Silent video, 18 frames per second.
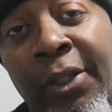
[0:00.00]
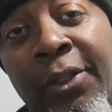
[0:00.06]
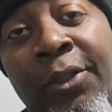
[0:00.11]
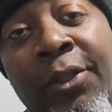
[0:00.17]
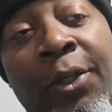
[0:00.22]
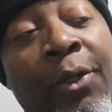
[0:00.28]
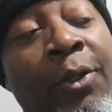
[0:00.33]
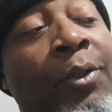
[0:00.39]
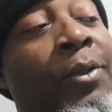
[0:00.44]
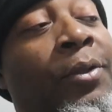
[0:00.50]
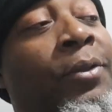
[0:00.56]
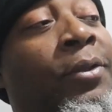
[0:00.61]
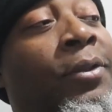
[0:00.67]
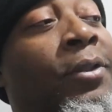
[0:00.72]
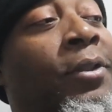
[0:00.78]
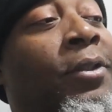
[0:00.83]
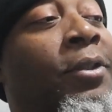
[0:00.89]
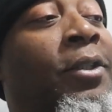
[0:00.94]
So
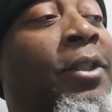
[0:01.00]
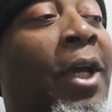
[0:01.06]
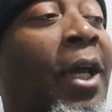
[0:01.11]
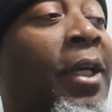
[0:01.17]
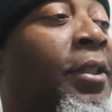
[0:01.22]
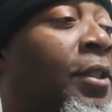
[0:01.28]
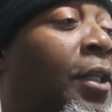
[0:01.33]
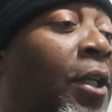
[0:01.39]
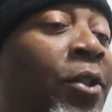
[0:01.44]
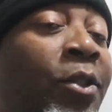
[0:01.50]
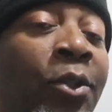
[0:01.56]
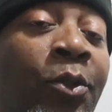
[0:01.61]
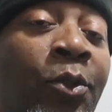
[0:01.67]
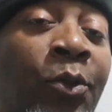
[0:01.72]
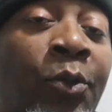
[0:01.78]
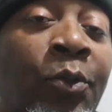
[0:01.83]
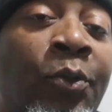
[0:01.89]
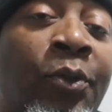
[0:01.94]
you guys stay
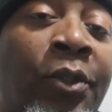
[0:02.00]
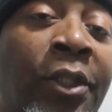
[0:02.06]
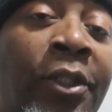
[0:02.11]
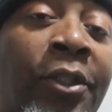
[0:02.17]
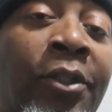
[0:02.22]
tuned.